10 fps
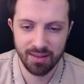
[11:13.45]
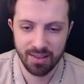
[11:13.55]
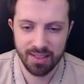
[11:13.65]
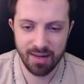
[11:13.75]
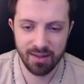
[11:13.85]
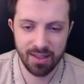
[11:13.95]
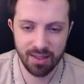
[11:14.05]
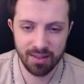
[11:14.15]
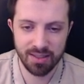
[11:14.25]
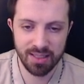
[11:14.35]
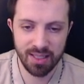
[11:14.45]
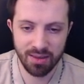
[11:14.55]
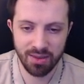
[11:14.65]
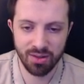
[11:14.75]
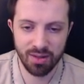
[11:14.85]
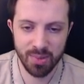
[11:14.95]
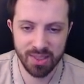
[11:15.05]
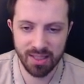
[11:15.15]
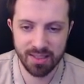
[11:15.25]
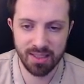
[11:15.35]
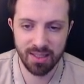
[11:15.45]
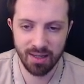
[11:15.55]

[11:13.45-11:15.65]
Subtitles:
down here to get the 30% CD